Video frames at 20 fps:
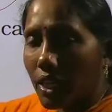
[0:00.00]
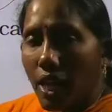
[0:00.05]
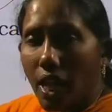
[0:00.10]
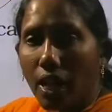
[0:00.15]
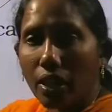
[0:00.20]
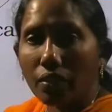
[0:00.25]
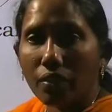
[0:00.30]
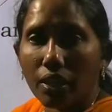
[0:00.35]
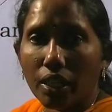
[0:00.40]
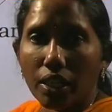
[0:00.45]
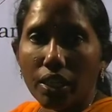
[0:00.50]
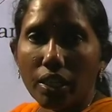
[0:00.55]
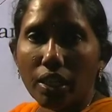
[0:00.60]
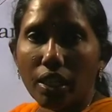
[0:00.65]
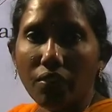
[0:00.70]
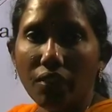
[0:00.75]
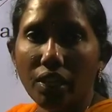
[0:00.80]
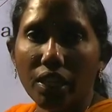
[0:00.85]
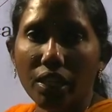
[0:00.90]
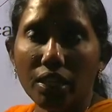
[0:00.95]
aqua
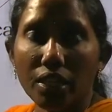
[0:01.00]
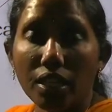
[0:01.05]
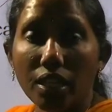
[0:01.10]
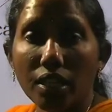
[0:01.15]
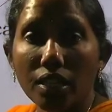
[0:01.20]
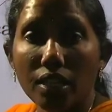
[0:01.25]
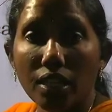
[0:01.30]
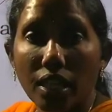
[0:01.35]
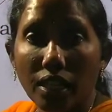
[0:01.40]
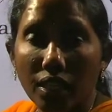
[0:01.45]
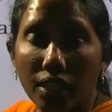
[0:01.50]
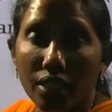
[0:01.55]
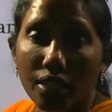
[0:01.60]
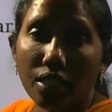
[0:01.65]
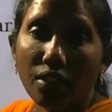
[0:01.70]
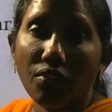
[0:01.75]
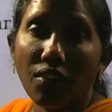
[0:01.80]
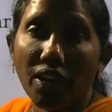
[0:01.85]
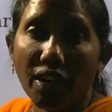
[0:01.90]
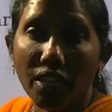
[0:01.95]
regia we discussed, that is
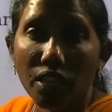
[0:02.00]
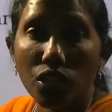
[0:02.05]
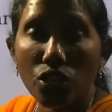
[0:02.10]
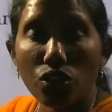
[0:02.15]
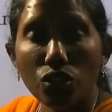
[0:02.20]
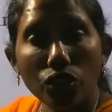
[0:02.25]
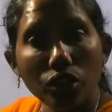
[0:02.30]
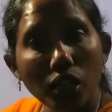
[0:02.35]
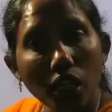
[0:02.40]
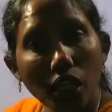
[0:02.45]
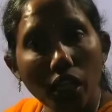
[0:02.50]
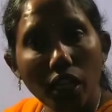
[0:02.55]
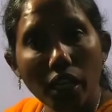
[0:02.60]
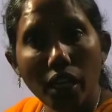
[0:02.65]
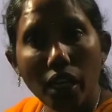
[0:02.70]
the 1:3